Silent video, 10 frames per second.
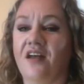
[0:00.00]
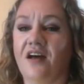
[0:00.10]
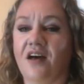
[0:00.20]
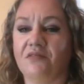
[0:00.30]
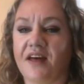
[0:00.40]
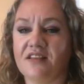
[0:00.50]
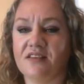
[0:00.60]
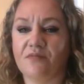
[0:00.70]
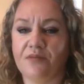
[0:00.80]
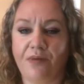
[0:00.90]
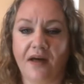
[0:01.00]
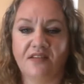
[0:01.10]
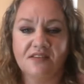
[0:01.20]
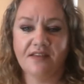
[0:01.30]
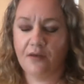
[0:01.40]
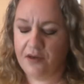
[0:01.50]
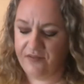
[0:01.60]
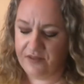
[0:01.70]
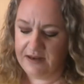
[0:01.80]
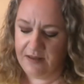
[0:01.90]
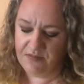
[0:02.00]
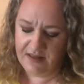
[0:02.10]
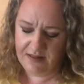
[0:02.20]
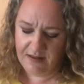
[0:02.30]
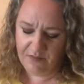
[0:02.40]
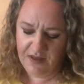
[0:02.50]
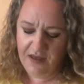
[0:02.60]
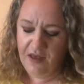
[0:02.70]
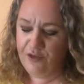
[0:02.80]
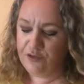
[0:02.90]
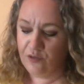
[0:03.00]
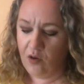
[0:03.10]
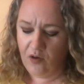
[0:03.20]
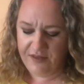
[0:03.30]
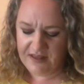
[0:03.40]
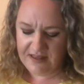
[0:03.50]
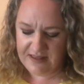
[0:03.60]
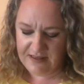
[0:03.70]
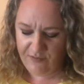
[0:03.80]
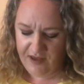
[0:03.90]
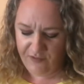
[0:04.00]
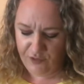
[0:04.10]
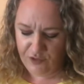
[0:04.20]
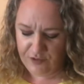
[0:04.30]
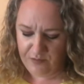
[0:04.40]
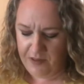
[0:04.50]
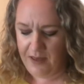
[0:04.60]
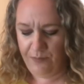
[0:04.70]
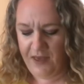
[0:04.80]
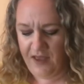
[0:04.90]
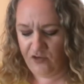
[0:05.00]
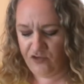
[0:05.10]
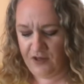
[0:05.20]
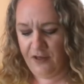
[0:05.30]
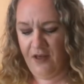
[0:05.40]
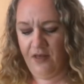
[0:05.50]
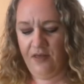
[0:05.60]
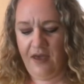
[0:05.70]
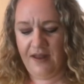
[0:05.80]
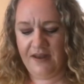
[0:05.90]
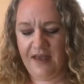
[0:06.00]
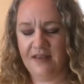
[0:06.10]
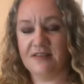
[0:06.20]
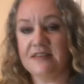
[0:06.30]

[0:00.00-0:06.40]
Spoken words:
I'm glad some of the palettes now have the names in them. So, this is the Revolution by Petra, and it's